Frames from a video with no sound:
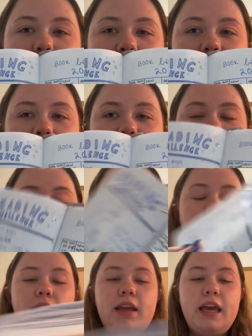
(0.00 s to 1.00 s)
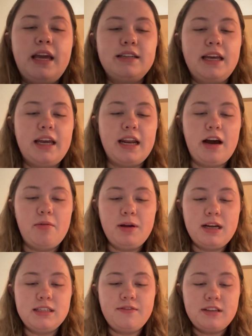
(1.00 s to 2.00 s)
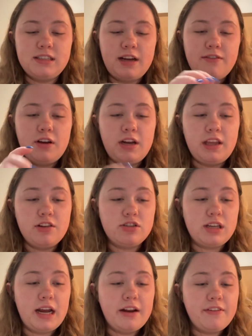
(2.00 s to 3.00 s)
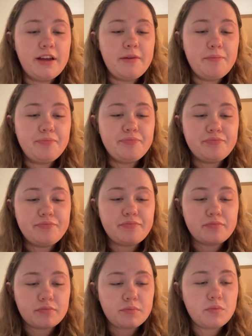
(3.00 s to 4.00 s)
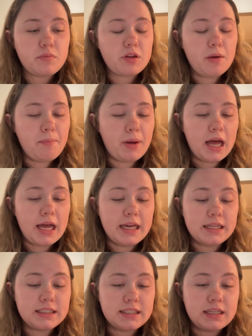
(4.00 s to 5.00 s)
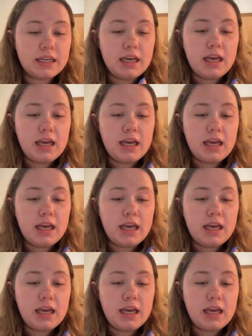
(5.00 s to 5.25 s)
pages, but I can't take it out because of the stuff on either side of it. But